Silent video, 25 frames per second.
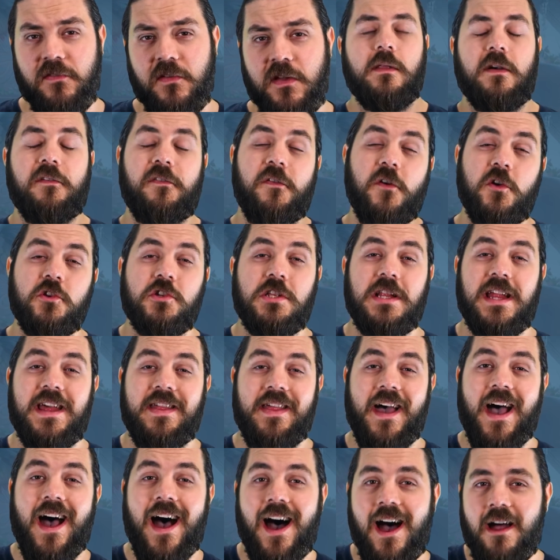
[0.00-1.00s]
Now, fortunately,
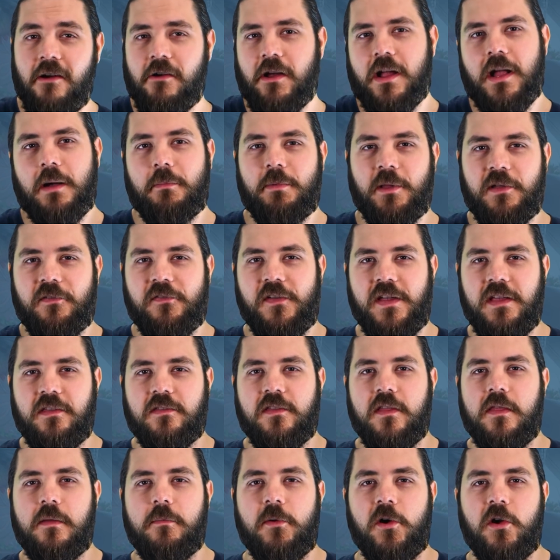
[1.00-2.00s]
there are a couple of feats
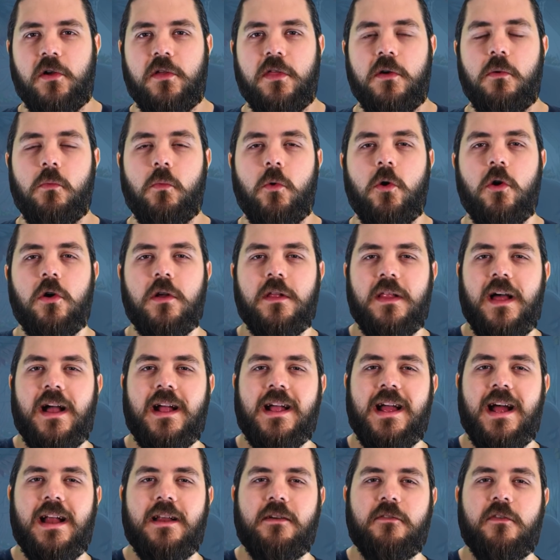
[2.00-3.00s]
in the book that walk that
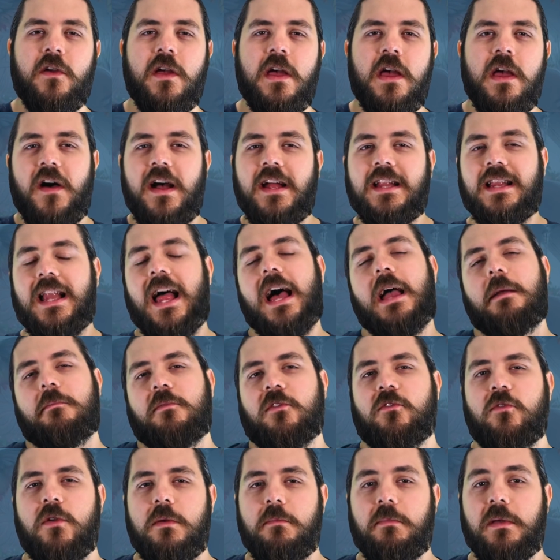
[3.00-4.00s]
kind of fine line
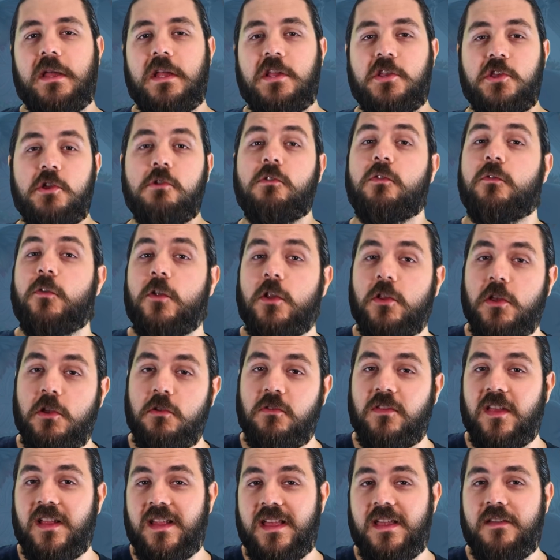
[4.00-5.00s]
between being useful
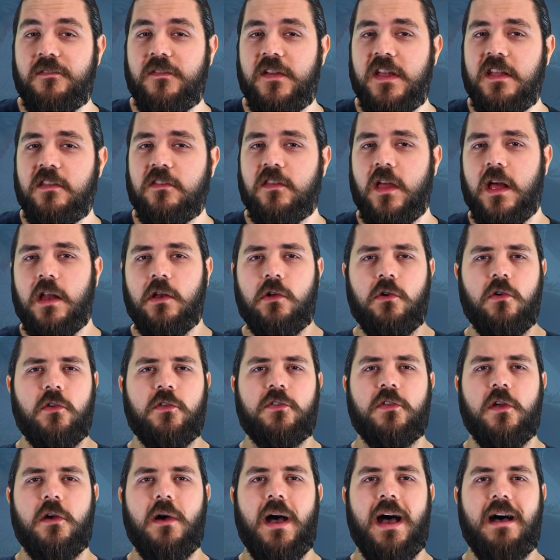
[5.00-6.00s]
utility feats and
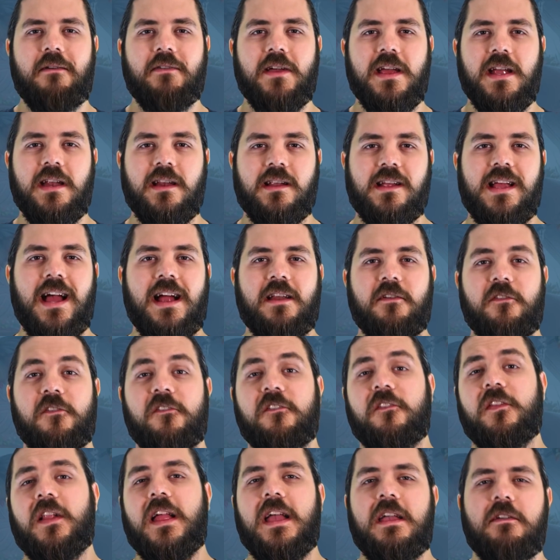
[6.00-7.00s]
also having kind of
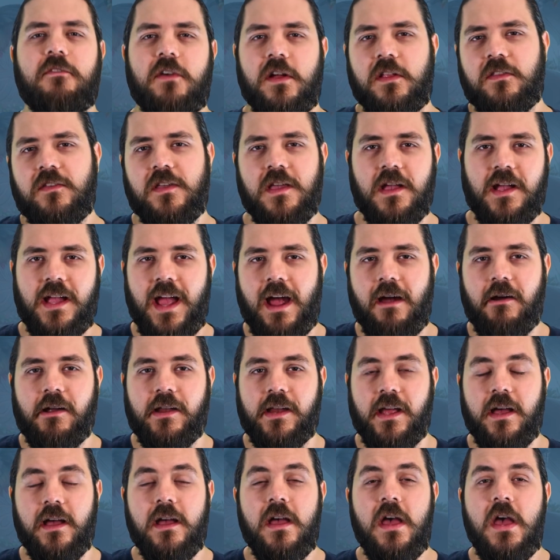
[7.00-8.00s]
flavor to your
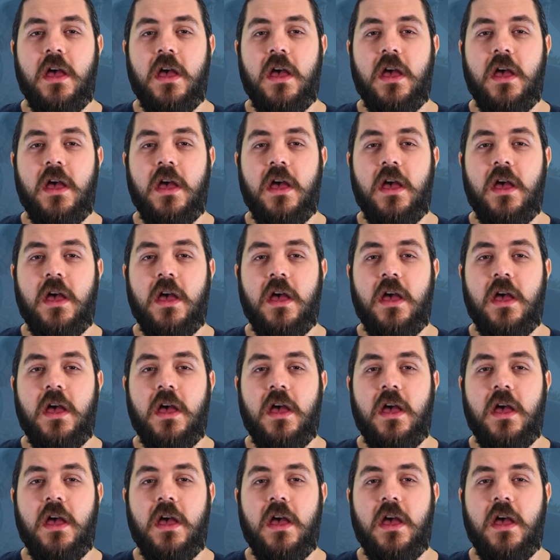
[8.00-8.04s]
character.